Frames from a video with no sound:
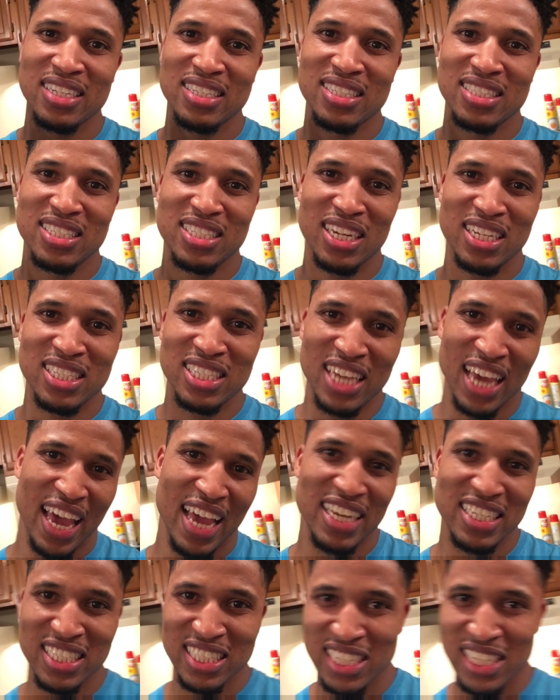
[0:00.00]
to
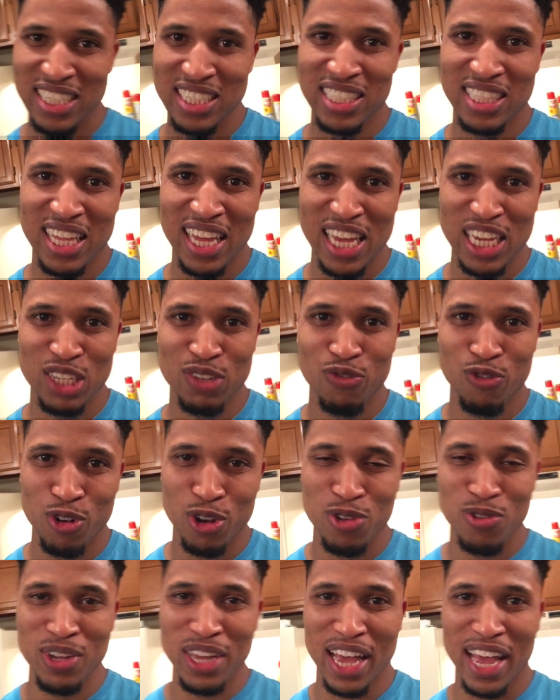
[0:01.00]
taste these things
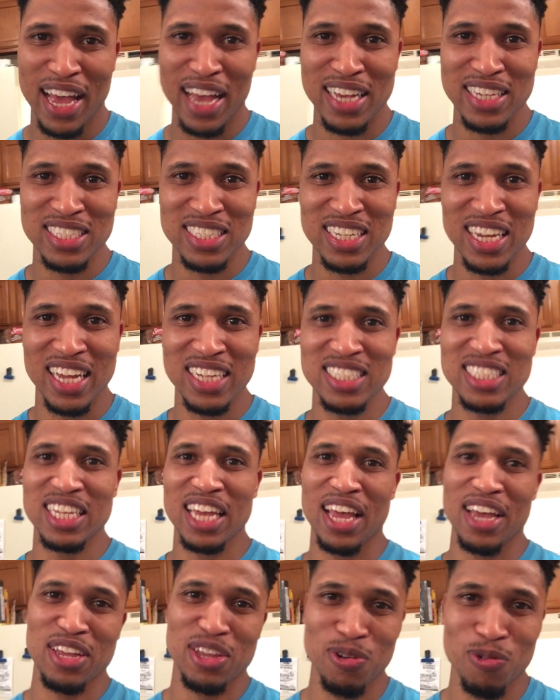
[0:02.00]
for you guys and
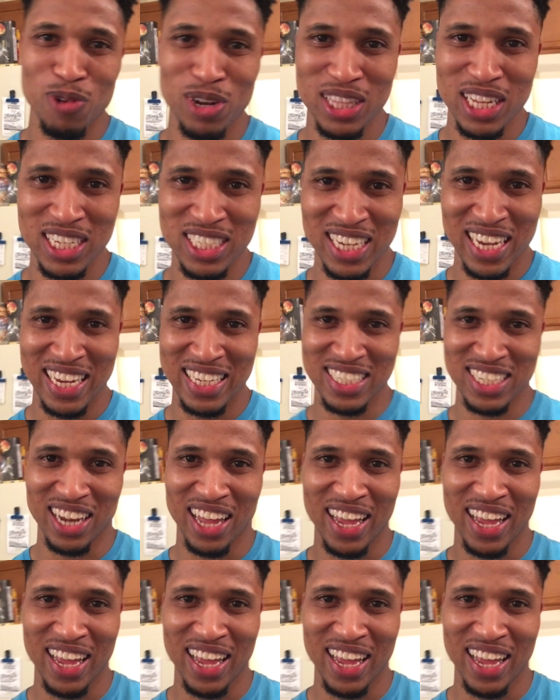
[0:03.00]
tell you what they taste